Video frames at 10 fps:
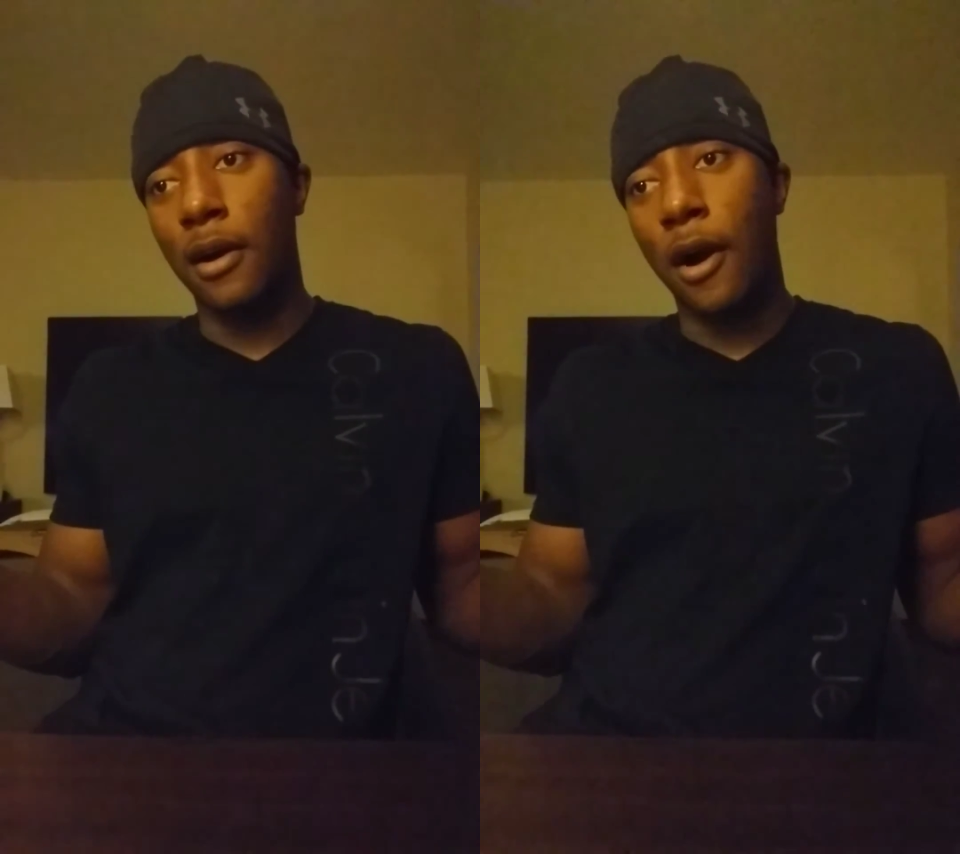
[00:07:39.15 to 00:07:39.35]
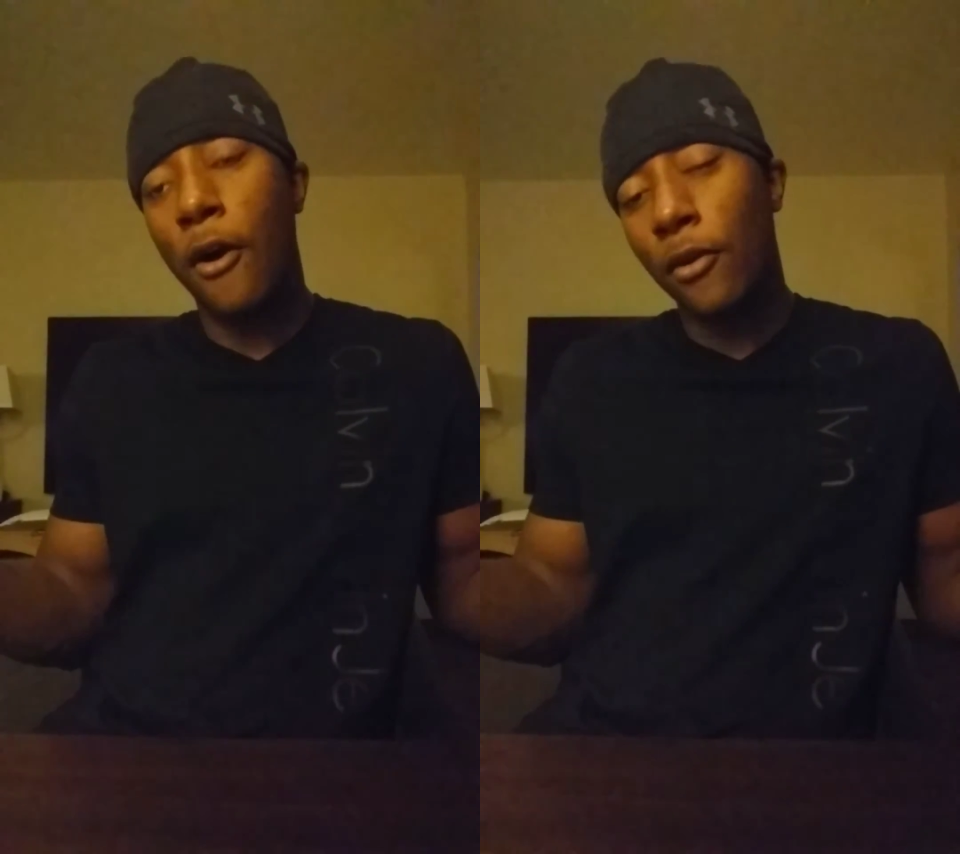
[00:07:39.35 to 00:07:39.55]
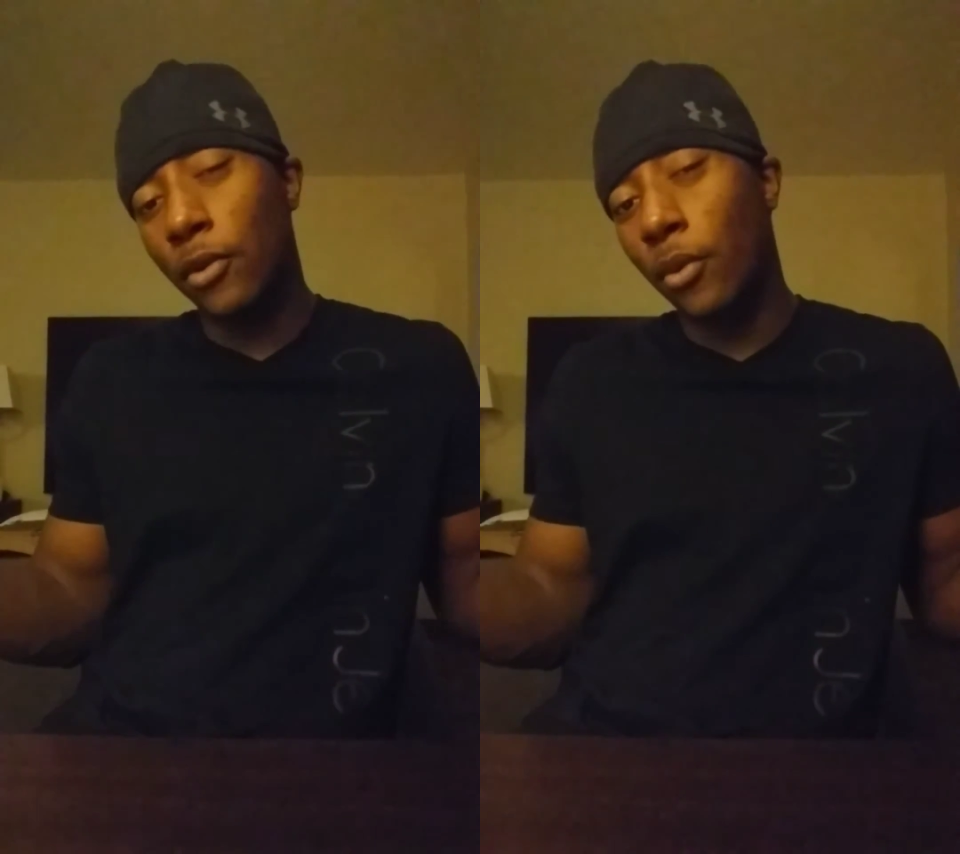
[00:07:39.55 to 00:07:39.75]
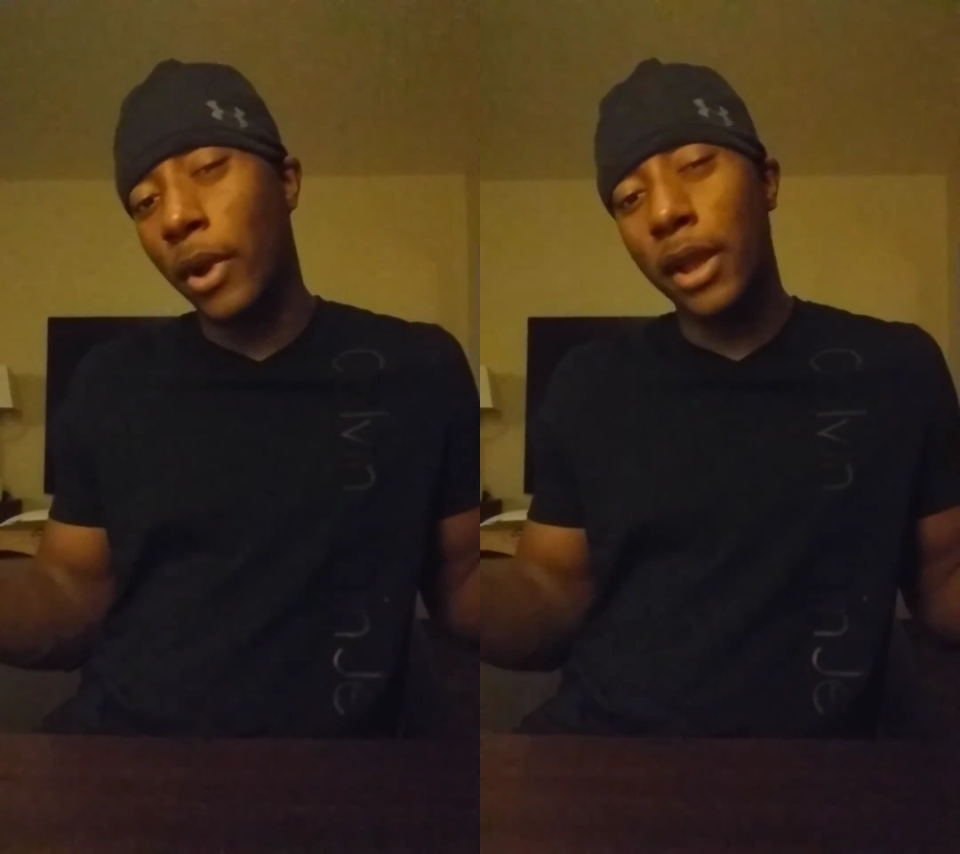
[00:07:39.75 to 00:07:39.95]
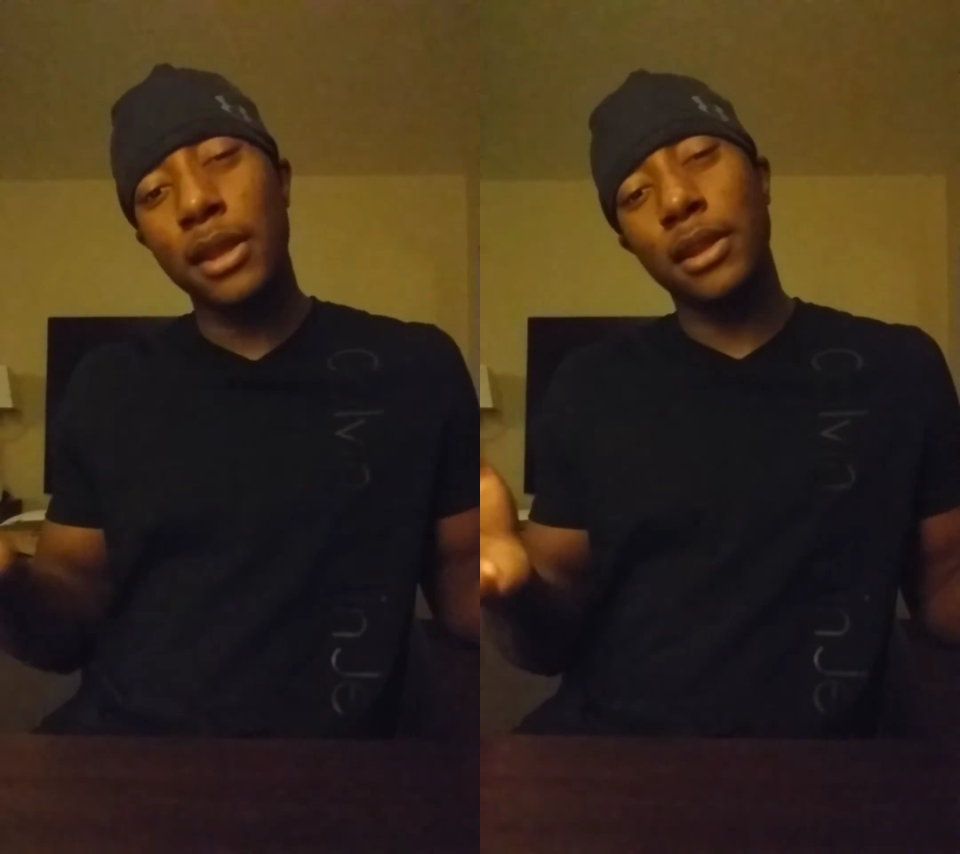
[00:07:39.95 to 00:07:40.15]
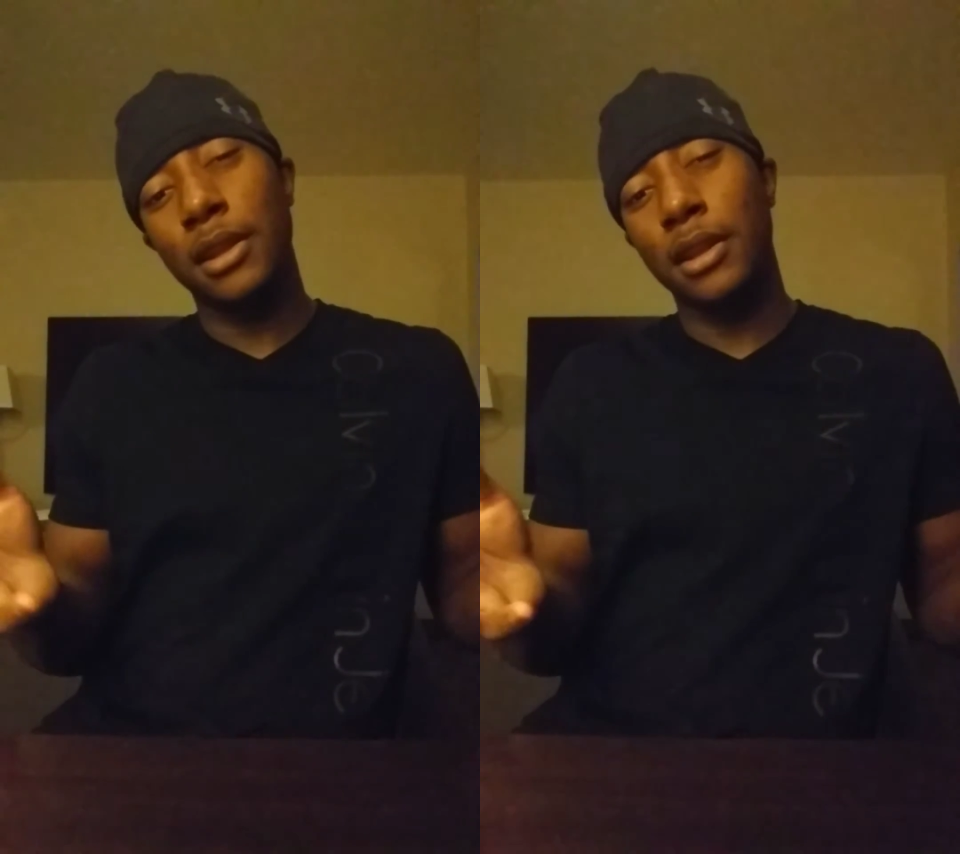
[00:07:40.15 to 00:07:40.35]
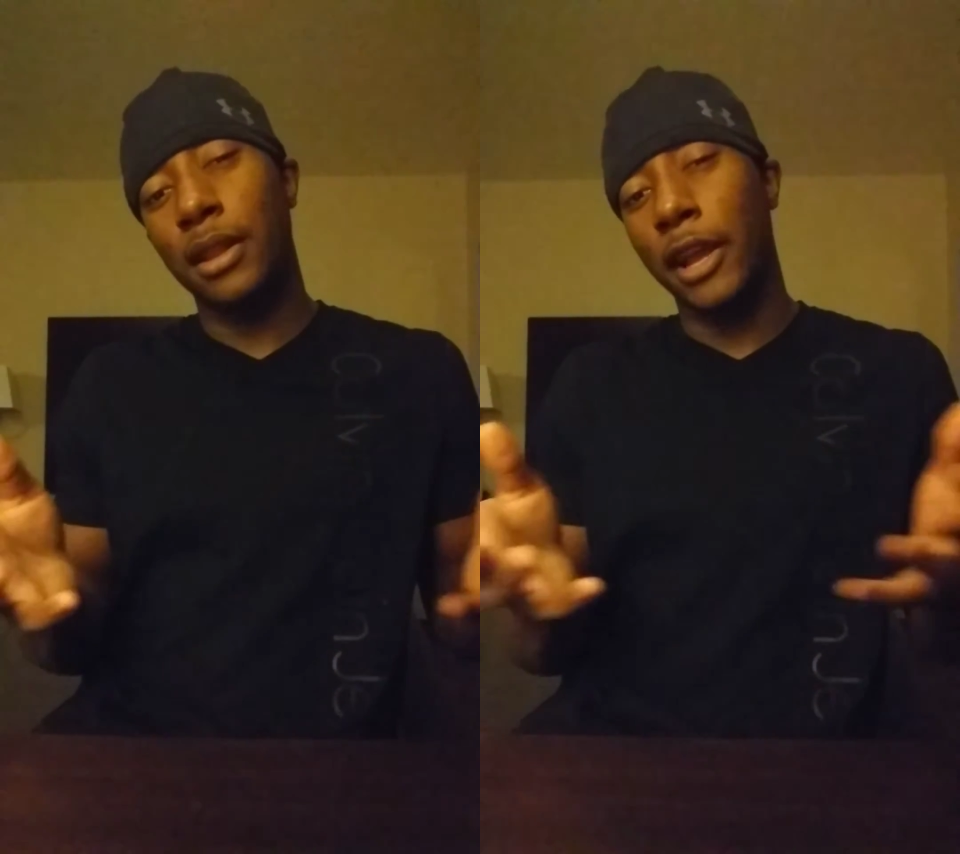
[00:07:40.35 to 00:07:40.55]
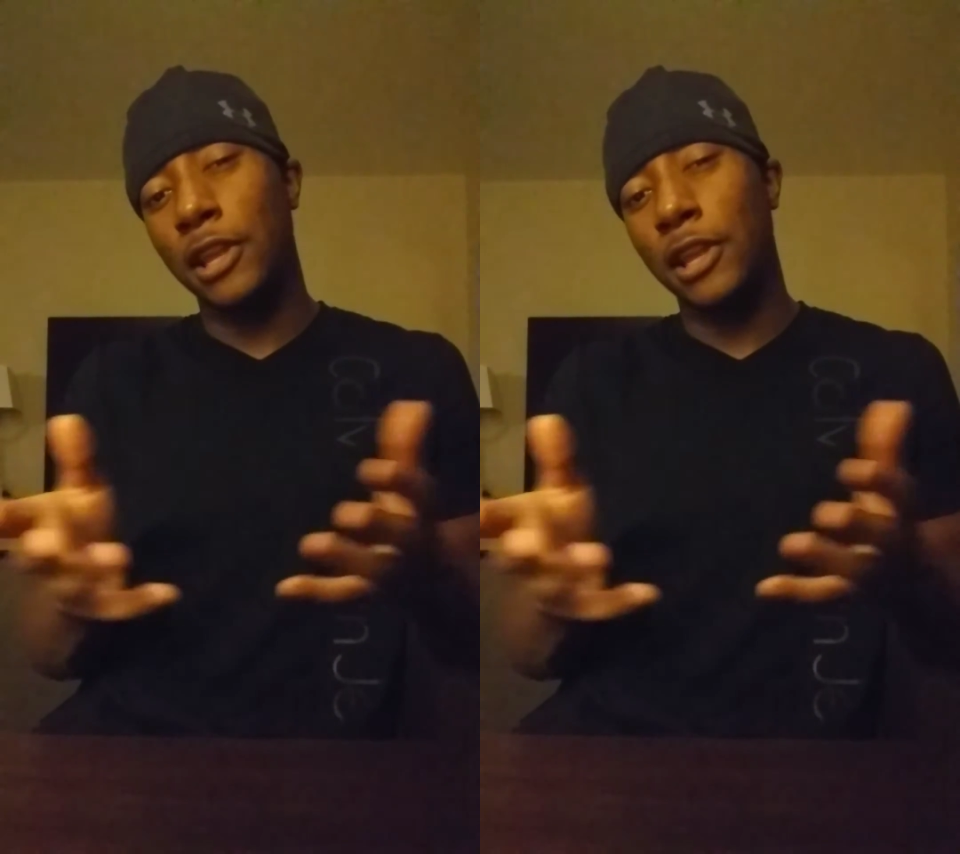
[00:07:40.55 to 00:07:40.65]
all the way like